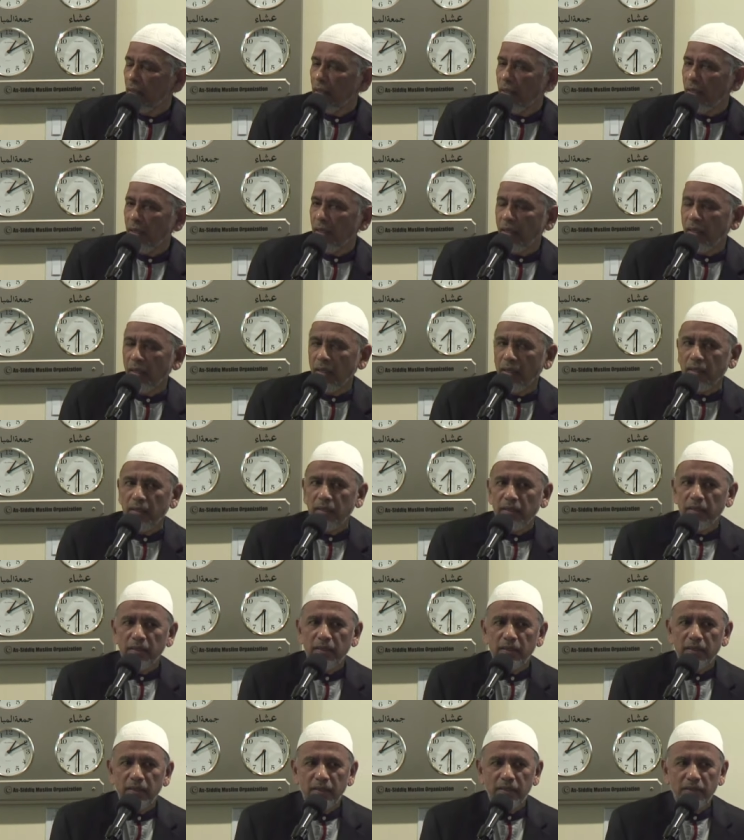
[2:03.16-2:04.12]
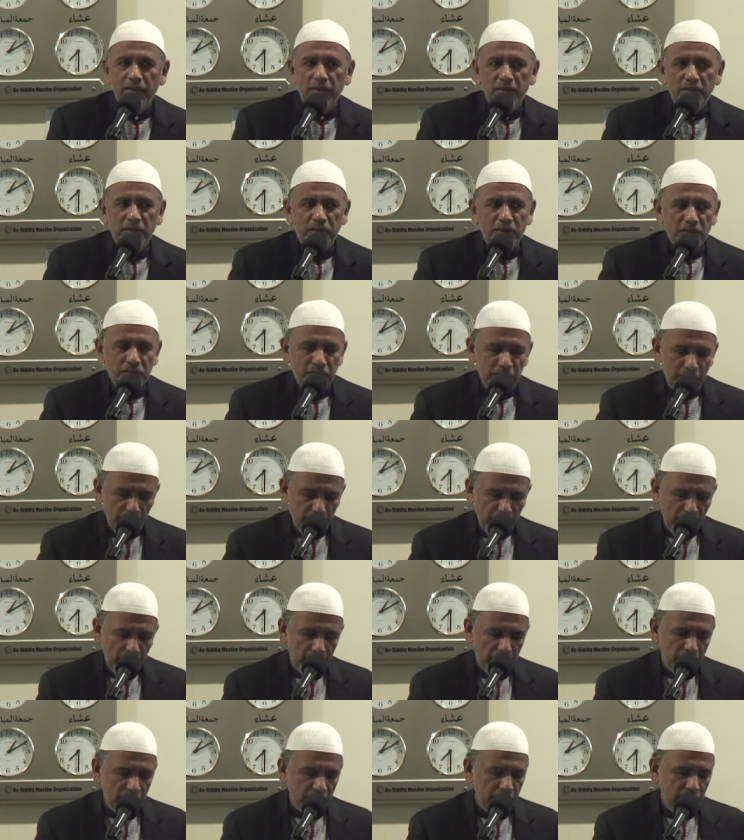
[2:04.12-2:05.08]
and
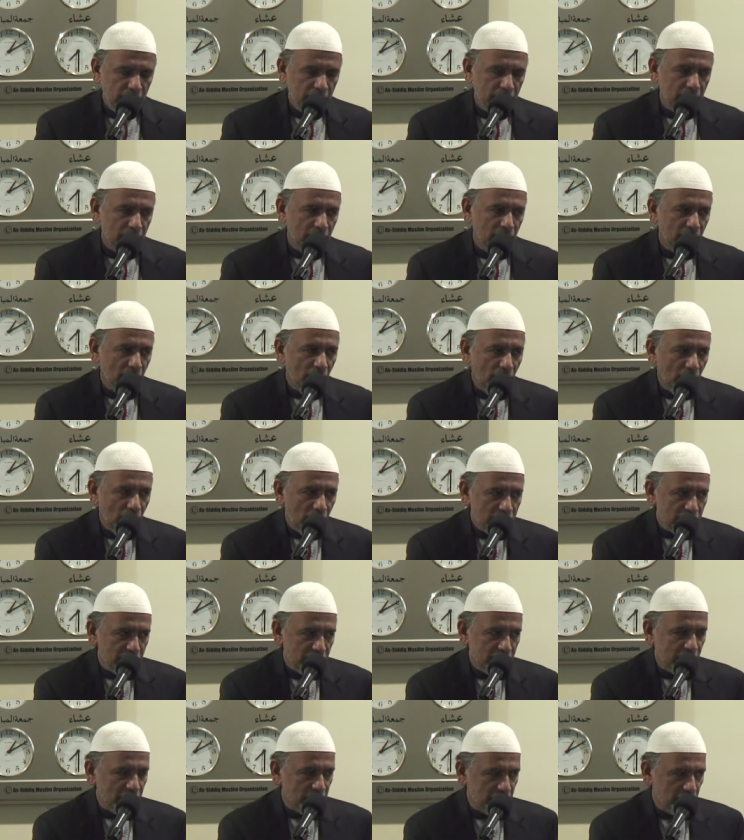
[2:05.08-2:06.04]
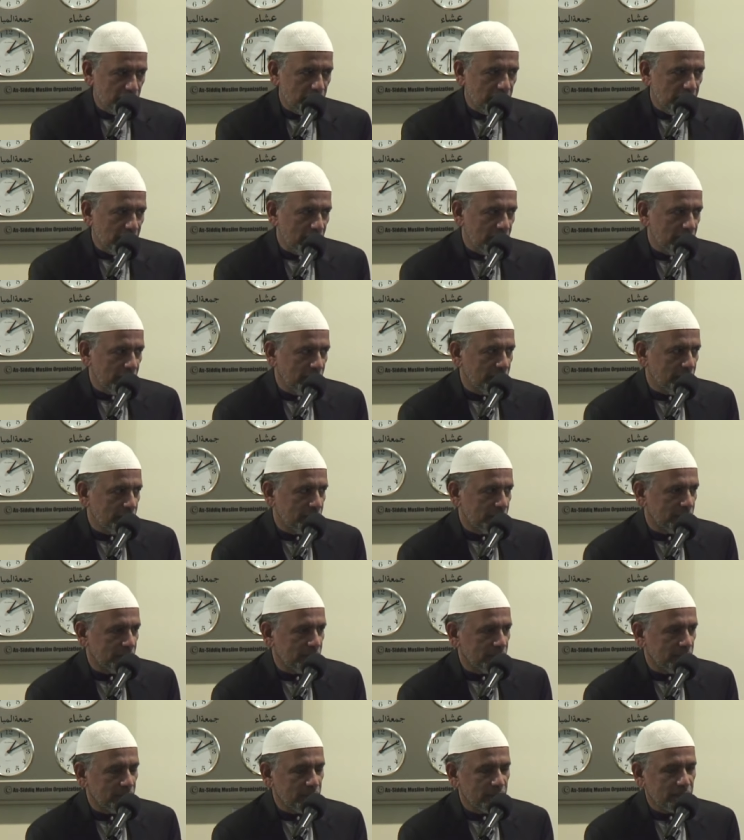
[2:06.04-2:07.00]
remind us as
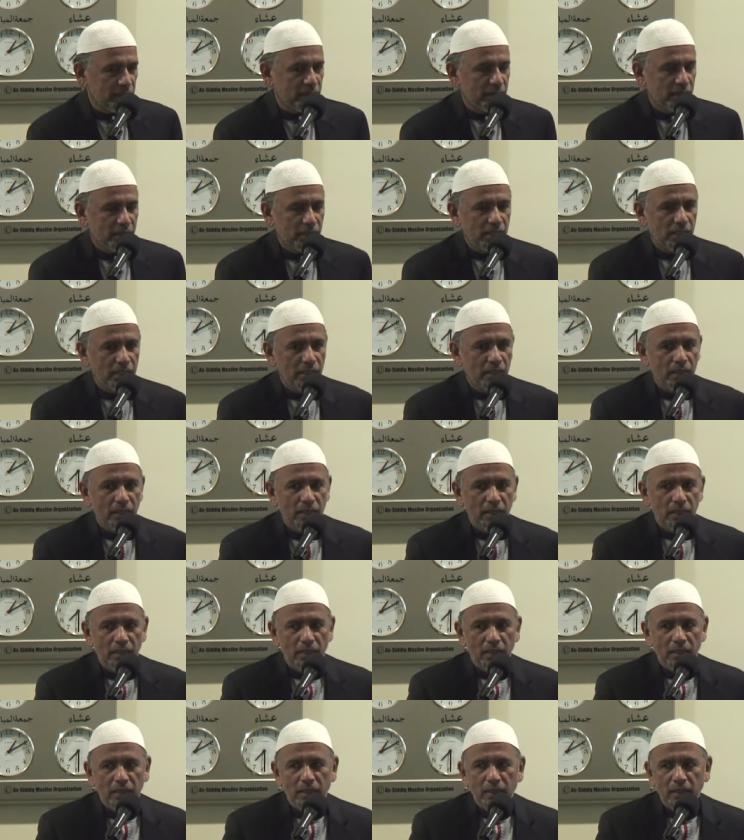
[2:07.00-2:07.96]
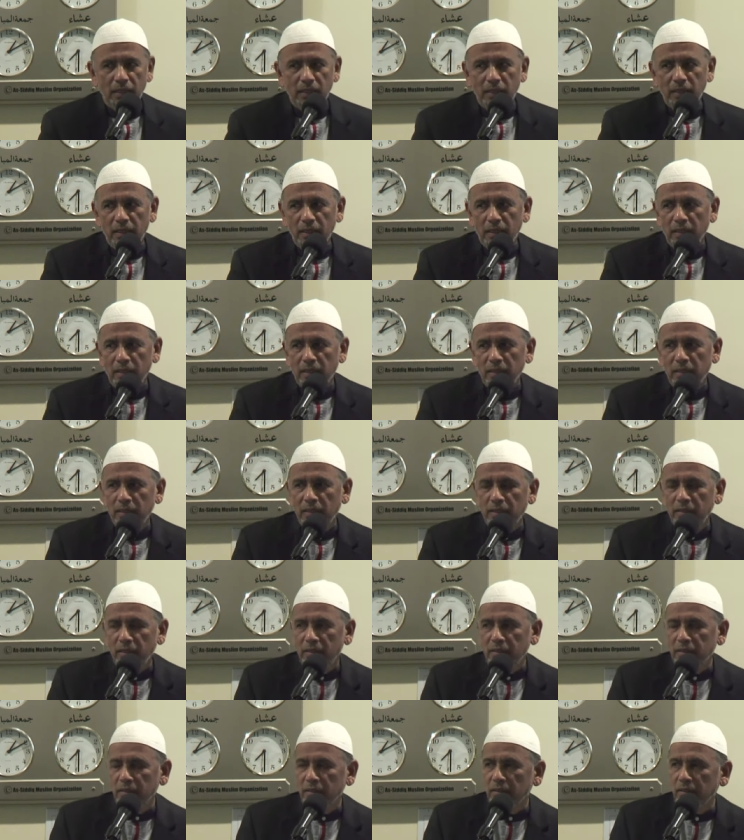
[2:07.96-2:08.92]
believers
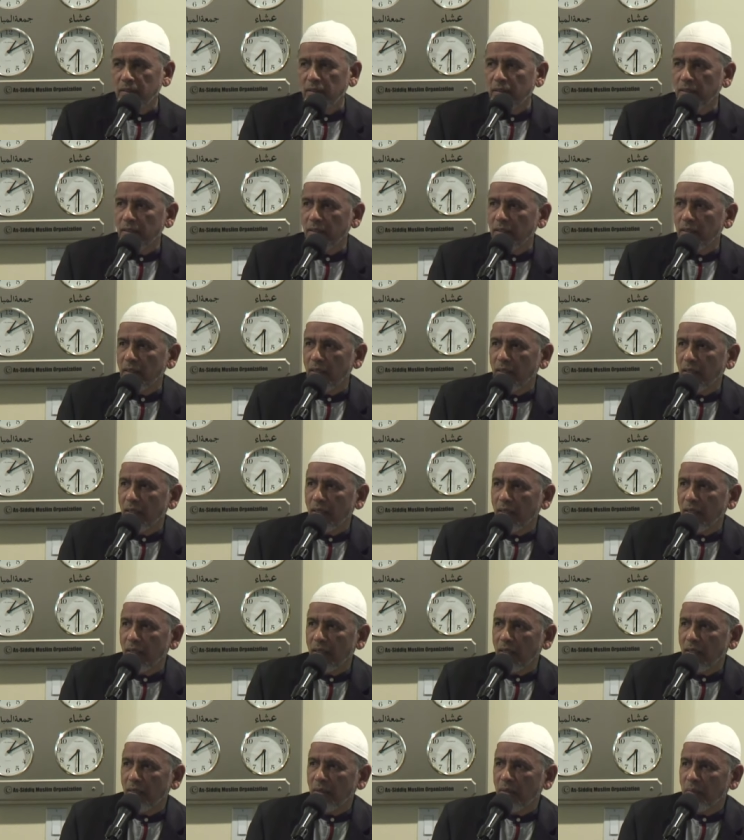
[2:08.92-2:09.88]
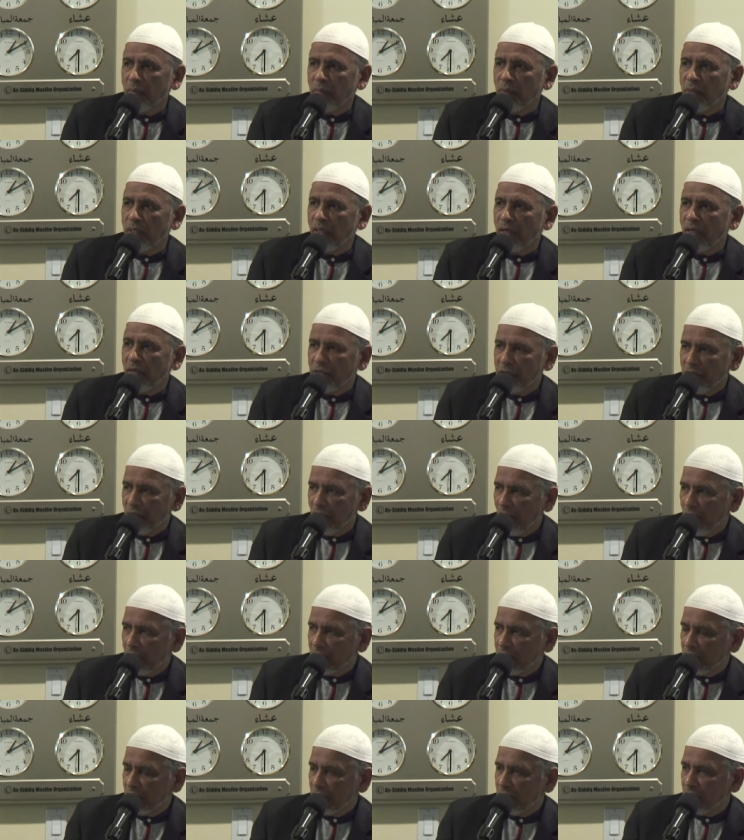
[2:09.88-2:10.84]
that we are
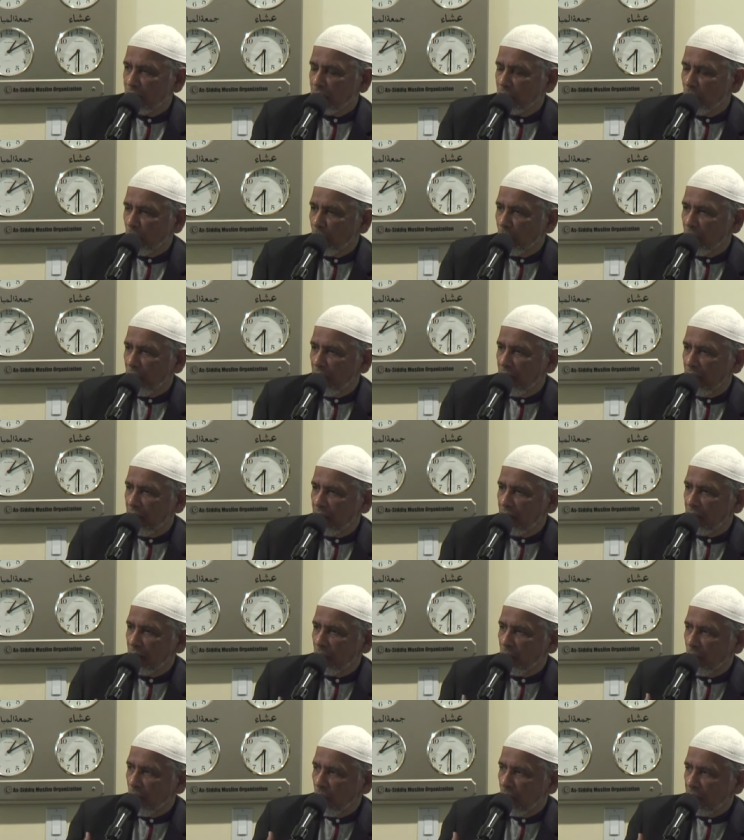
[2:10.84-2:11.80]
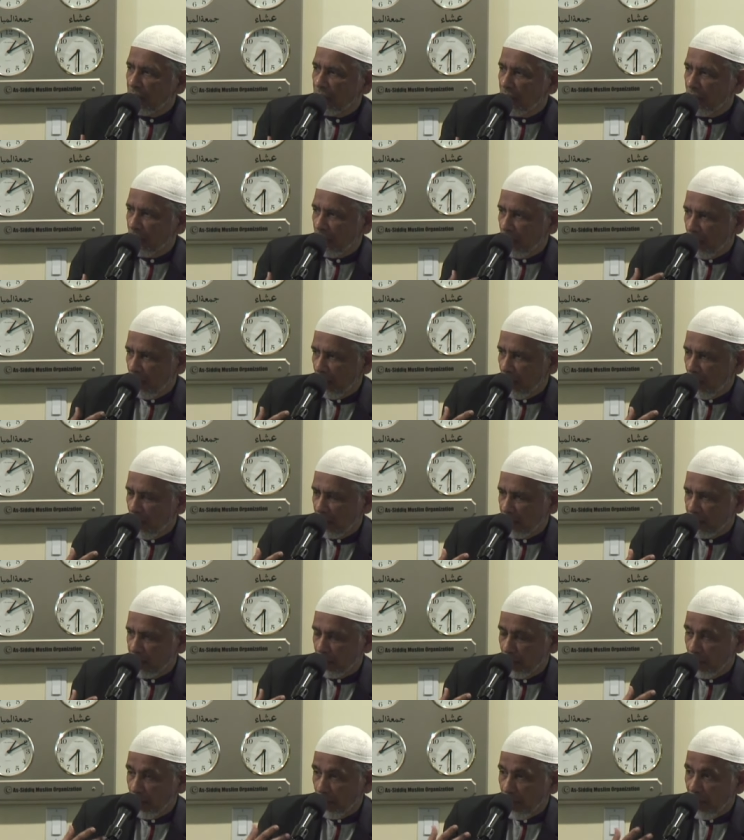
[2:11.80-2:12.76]
not to make what He
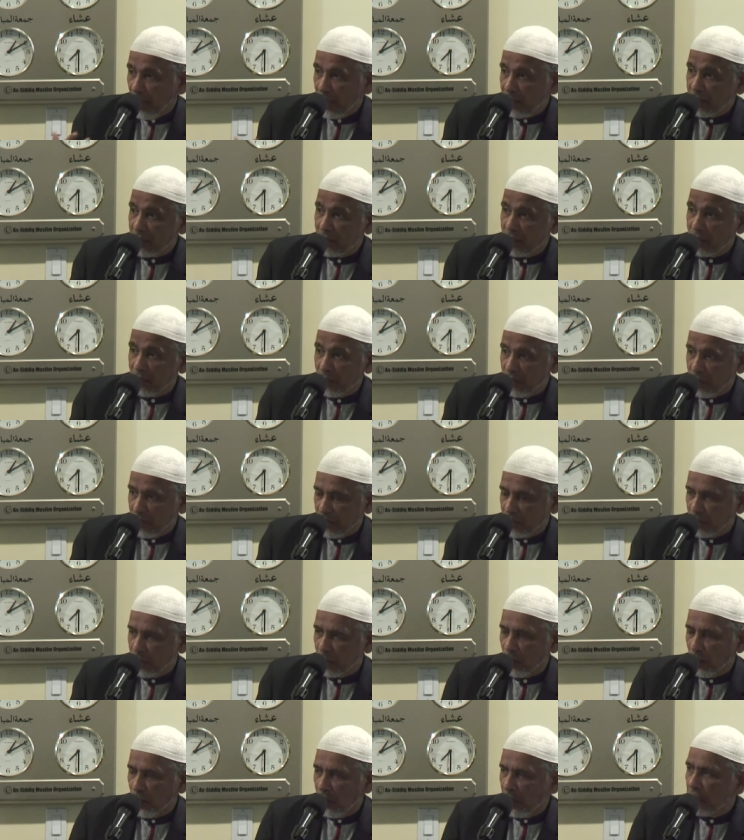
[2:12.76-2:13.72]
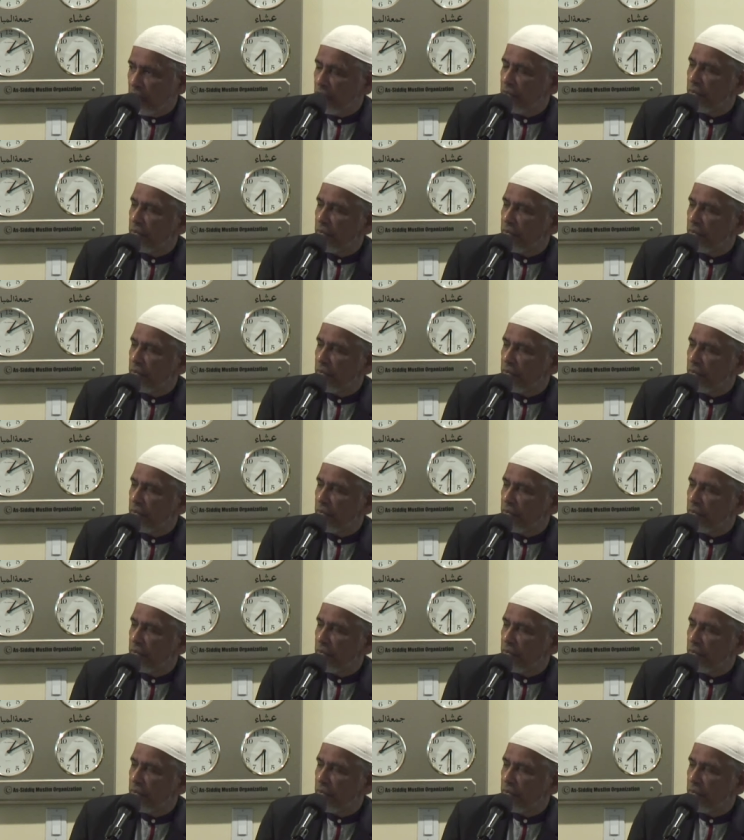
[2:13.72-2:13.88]
has blessed us with